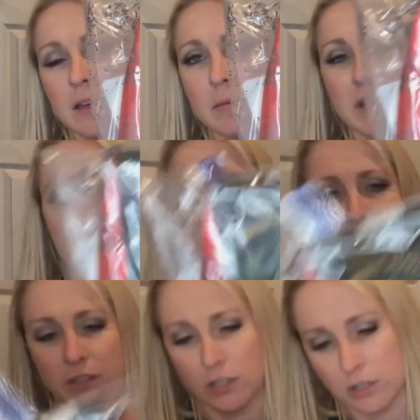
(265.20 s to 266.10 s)
But they had
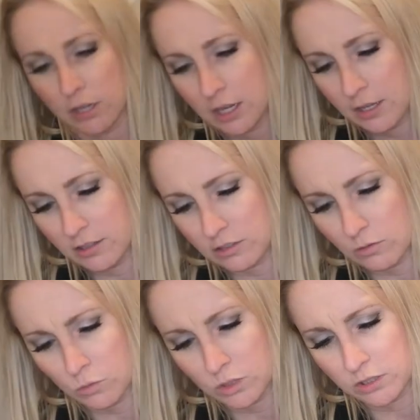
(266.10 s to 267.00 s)
that there. This
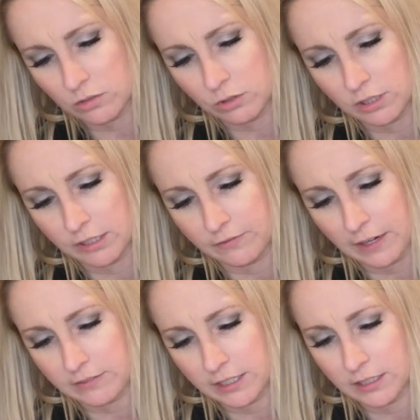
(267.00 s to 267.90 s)
one was only like
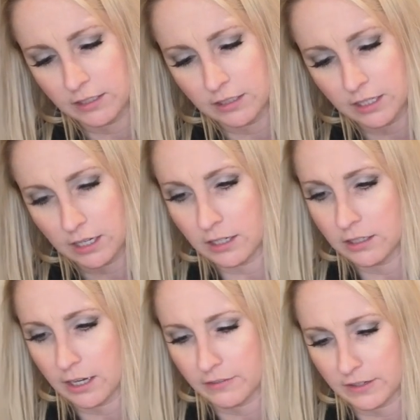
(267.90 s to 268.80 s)
$5.99.
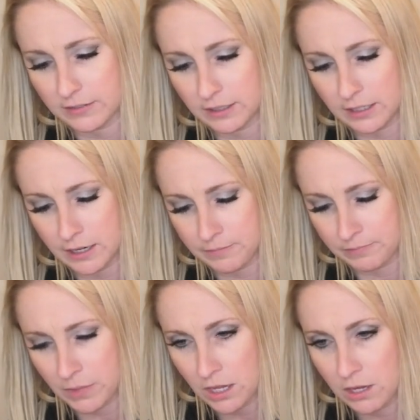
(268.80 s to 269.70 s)
Yeah,
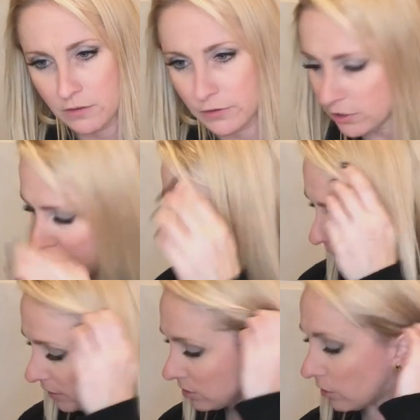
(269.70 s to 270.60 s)
$5.99. for the
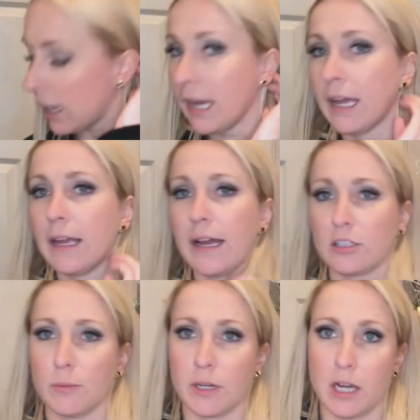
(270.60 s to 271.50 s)
coffee. So I
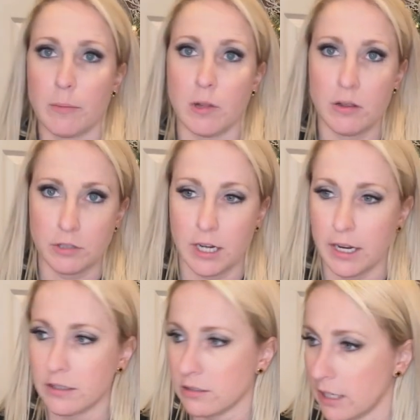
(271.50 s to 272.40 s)
actually bought a couple other
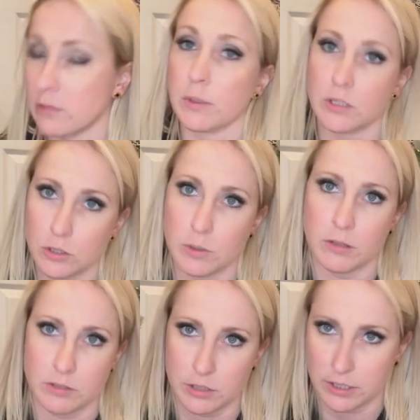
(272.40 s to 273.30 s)
kinds last week too when I
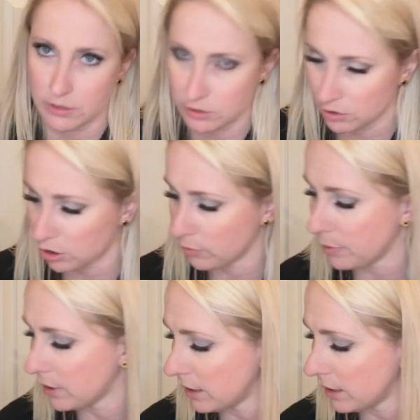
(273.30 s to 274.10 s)
was there to get the syrup.